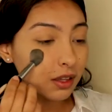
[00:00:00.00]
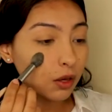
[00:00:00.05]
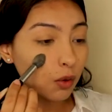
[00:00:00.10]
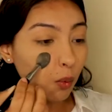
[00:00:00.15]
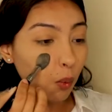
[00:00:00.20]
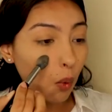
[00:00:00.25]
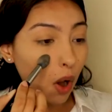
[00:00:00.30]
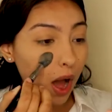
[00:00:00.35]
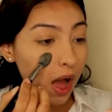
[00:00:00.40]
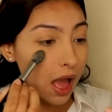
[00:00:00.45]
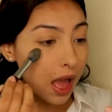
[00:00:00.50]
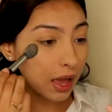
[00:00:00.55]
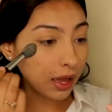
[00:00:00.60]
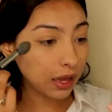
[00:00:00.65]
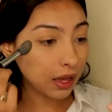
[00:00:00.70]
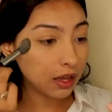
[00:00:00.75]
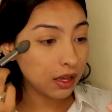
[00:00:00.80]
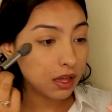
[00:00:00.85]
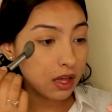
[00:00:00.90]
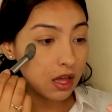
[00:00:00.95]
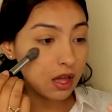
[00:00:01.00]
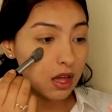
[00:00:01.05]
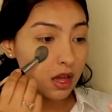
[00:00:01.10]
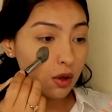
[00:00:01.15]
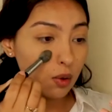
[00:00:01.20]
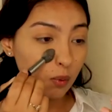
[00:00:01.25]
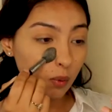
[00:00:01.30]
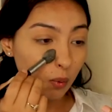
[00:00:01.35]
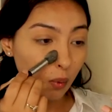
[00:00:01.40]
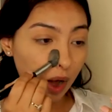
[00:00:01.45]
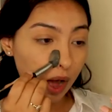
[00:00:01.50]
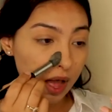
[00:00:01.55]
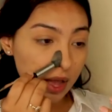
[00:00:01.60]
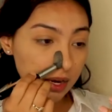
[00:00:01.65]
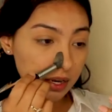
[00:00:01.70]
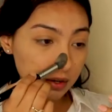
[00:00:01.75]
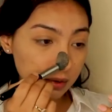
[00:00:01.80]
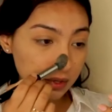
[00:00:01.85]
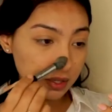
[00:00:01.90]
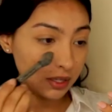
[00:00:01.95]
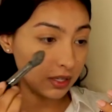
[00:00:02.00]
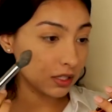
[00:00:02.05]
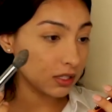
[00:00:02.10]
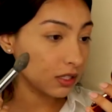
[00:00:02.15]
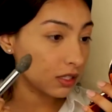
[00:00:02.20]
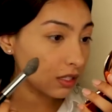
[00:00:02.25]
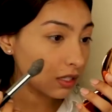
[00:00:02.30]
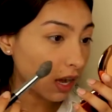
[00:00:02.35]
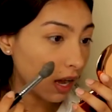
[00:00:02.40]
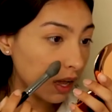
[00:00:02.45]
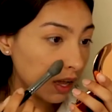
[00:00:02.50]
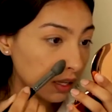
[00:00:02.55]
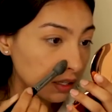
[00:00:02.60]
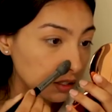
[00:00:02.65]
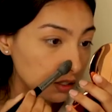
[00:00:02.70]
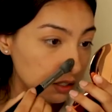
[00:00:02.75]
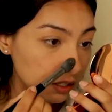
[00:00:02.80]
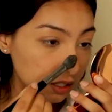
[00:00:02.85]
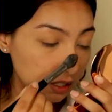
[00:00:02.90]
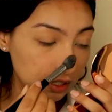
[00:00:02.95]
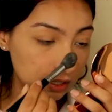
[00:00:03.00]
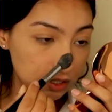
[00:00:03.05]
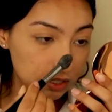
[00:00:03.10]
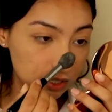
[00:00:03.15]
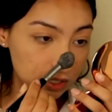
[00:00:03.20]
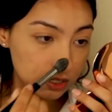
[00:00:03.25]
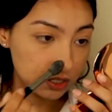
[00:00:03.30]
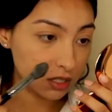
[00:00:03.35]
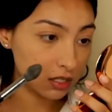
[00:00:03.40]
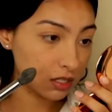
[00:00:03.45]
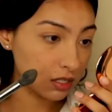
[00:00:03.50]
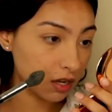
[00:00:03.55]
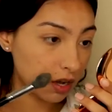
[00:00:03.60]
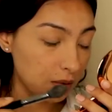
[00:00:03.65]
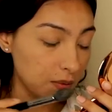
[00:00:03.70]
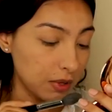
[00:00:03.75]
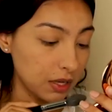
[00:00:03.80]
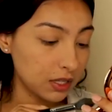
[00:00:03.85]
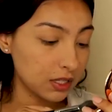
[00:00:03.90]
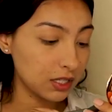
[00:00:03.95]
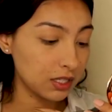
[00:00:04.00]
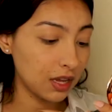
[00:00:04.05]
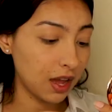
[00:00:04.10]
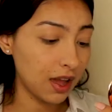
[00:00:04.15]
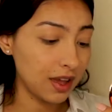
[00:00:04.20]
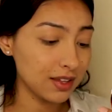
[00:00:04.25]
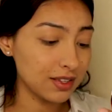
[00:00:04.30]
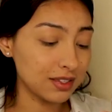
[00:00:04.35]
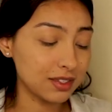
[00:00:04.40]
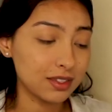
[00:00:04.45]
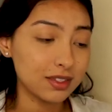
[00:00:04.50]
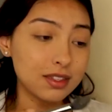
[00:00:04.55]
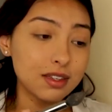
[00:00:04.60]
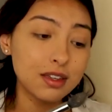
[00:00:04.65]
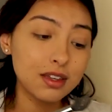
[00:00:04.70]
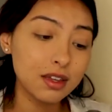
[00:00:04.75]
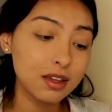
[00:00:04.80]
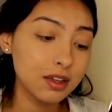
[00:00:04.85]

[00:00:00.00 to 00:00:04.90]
Like, why? Why do we get styes? Like, it just does not make sense.